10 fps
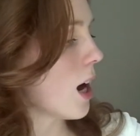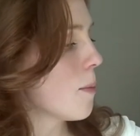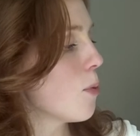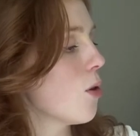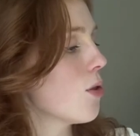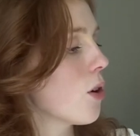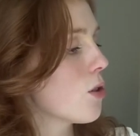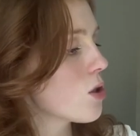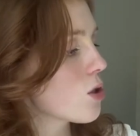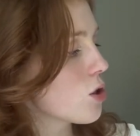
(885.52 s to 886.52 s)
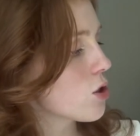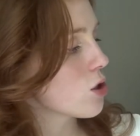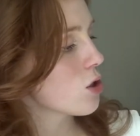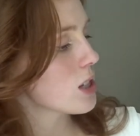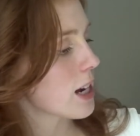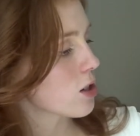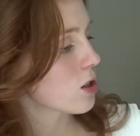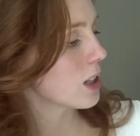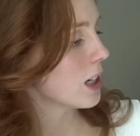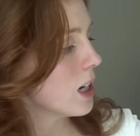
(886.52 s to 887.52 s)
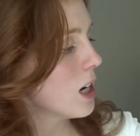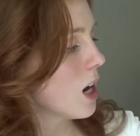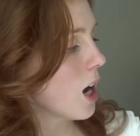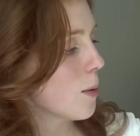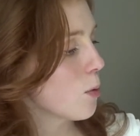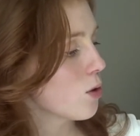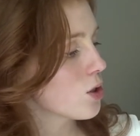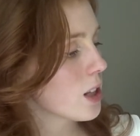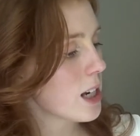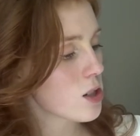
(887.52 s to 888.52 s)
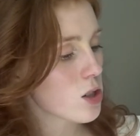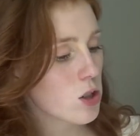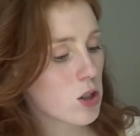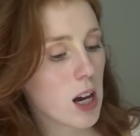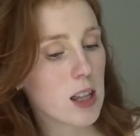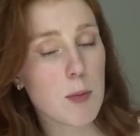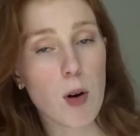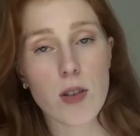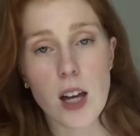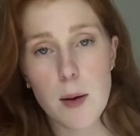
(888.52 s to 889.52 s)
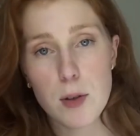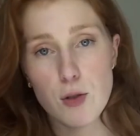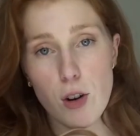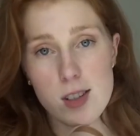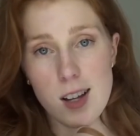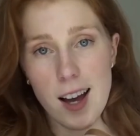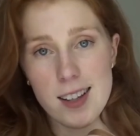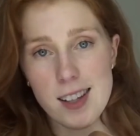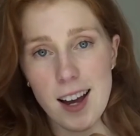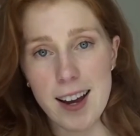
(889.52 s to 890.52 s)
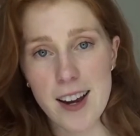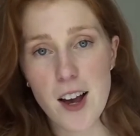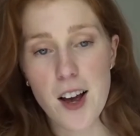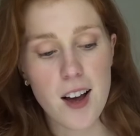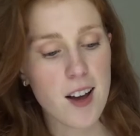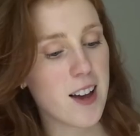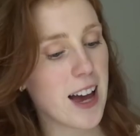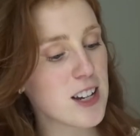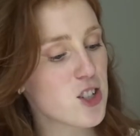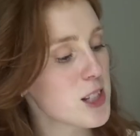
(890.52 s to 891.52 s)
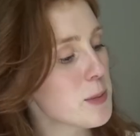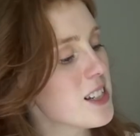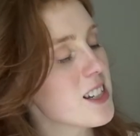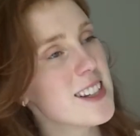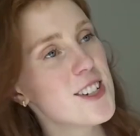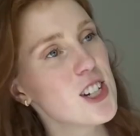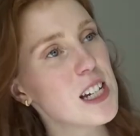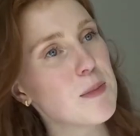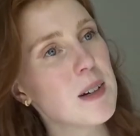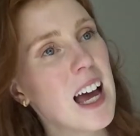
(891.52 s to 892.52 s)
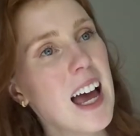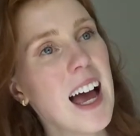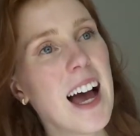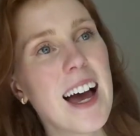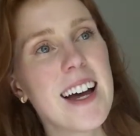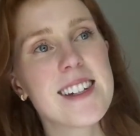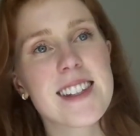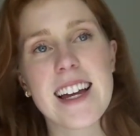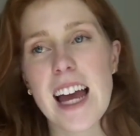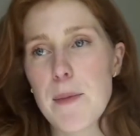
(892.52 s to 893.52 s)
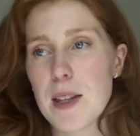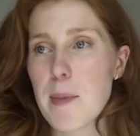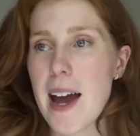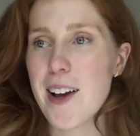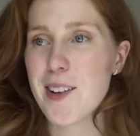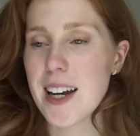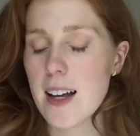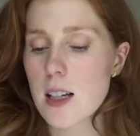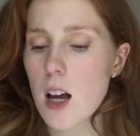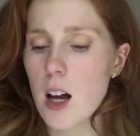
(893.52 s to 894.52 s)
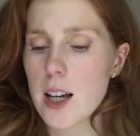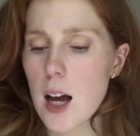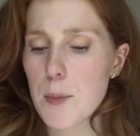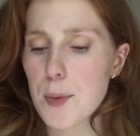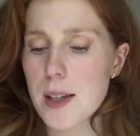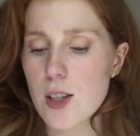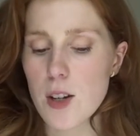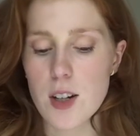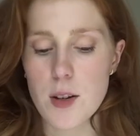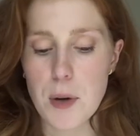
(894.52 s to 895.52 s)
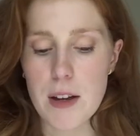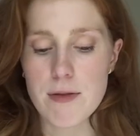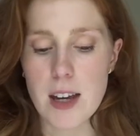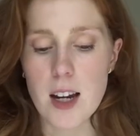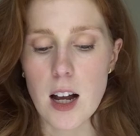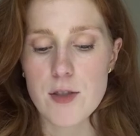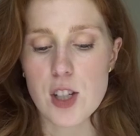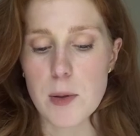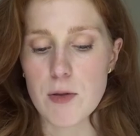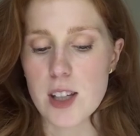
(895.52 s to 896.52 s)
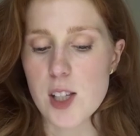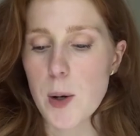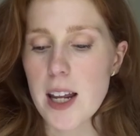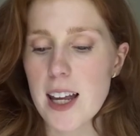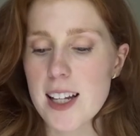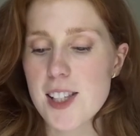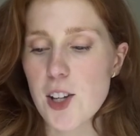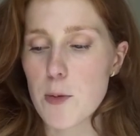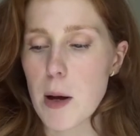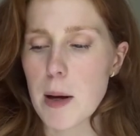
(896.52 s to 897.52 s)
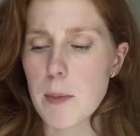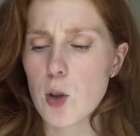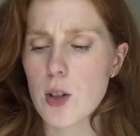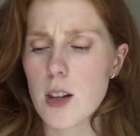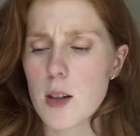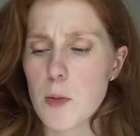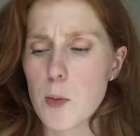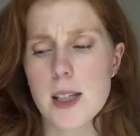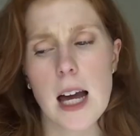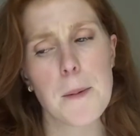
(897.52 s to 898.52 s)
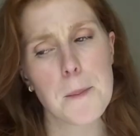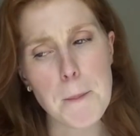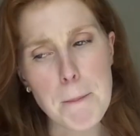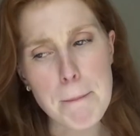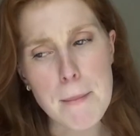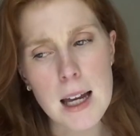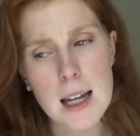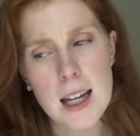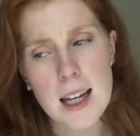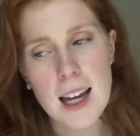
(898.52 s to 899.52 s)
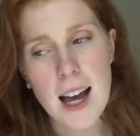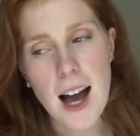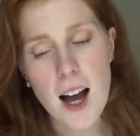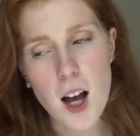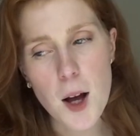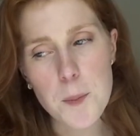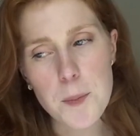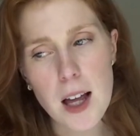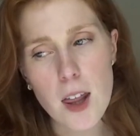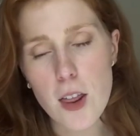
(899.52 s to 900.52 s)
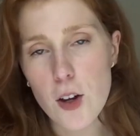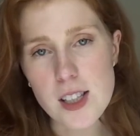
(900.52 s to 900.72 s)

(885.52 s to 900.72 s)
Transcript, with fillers: I bought those two shoes actually. I bought these two and they both came in the wrong size. I had just been to the gym and they came in the mail and I was like, oh, I can't put these on my feet. I've just been really sweaty. And so my mum looked at them and was like, um, those aren't going